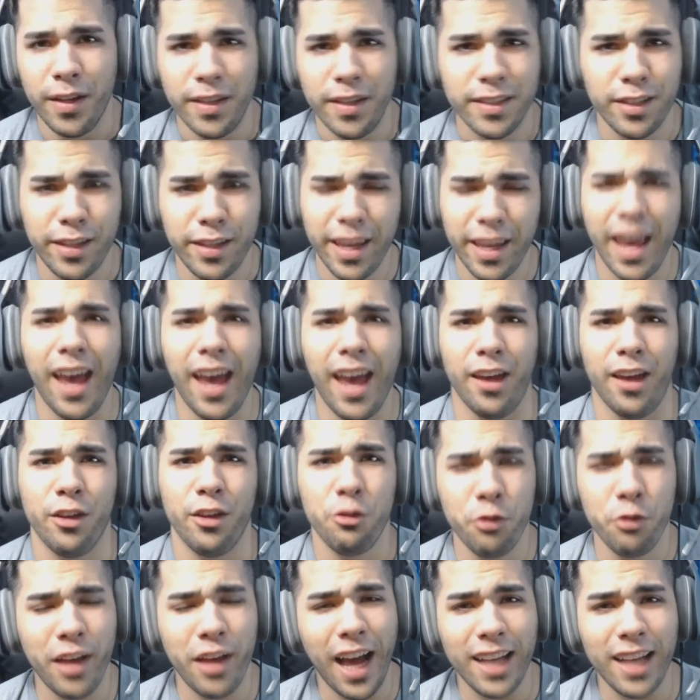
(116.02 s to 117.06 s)
Yeah,
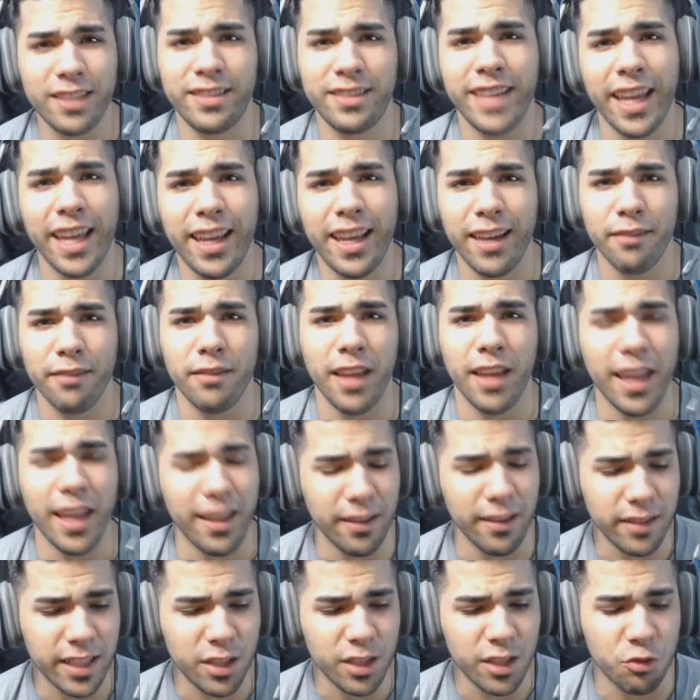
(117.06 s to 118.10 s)
you guys think it, it,
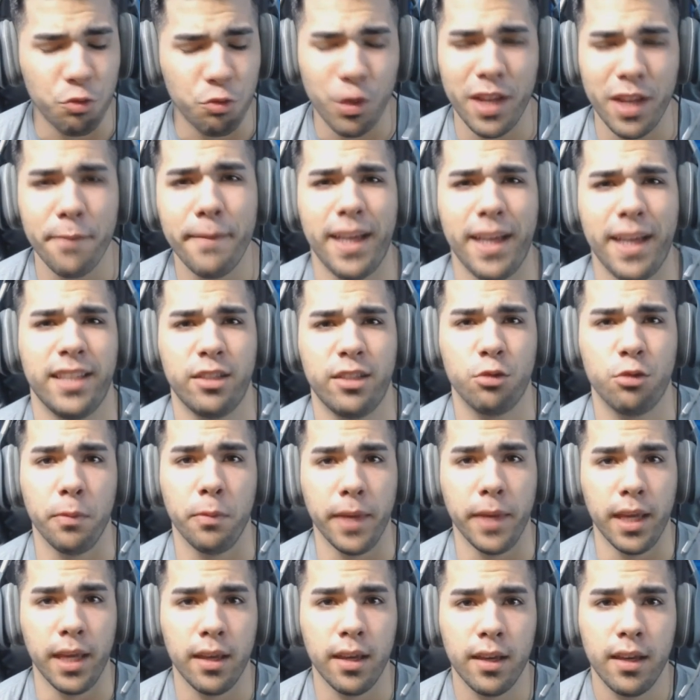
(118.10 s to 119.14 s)
it just really messes with
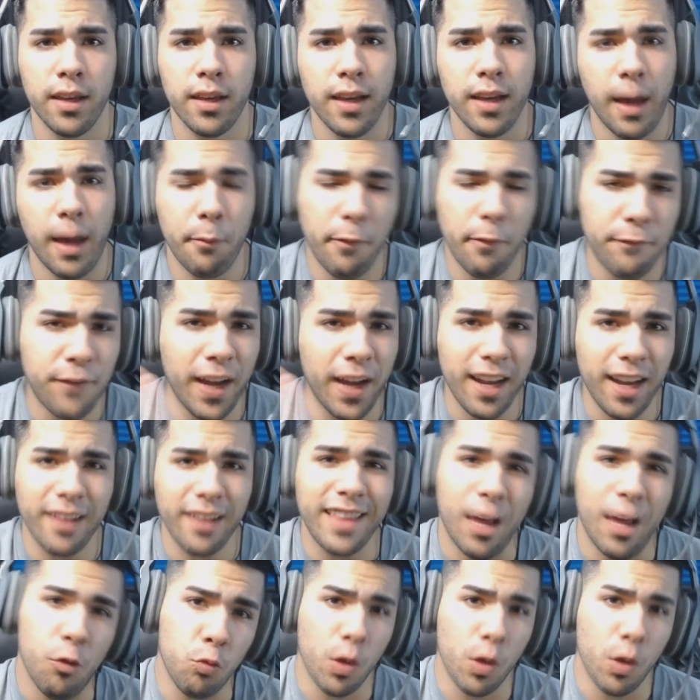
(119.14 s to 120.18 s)
me. I'm gonna find out
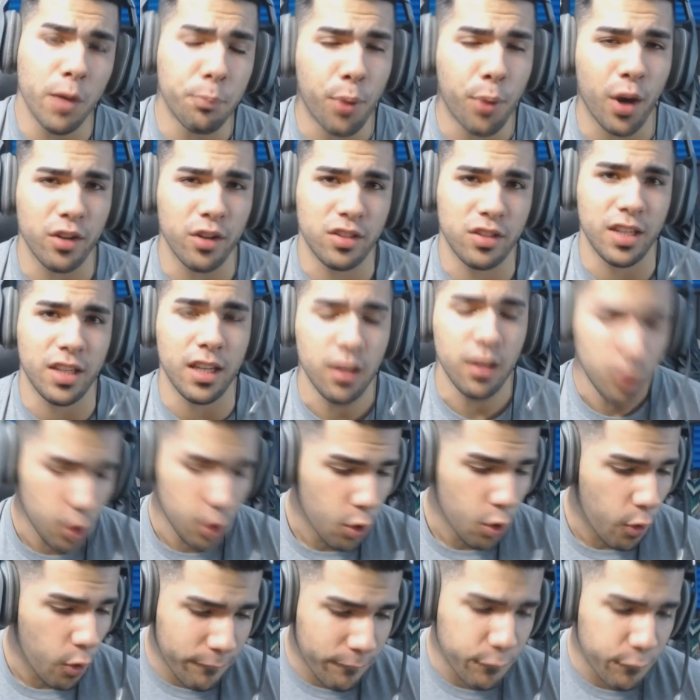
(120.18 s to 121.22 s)
that one person
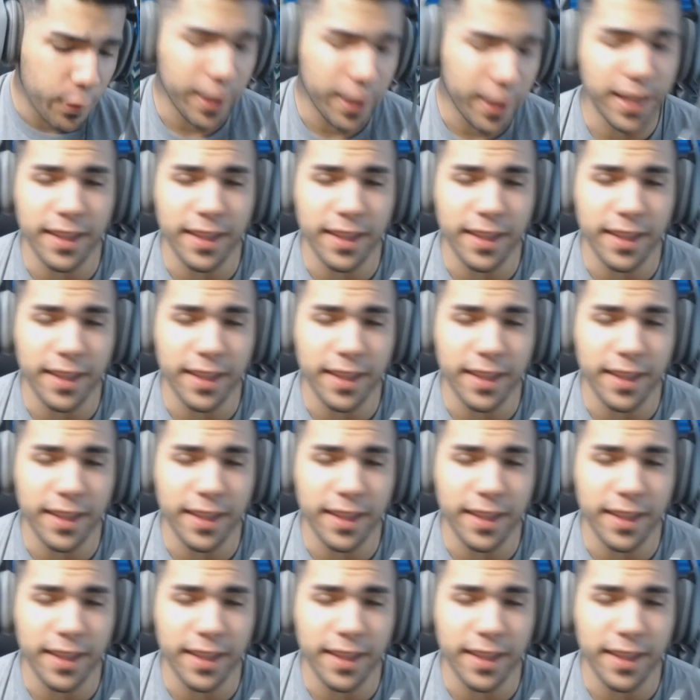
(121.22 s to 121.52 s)
will freaking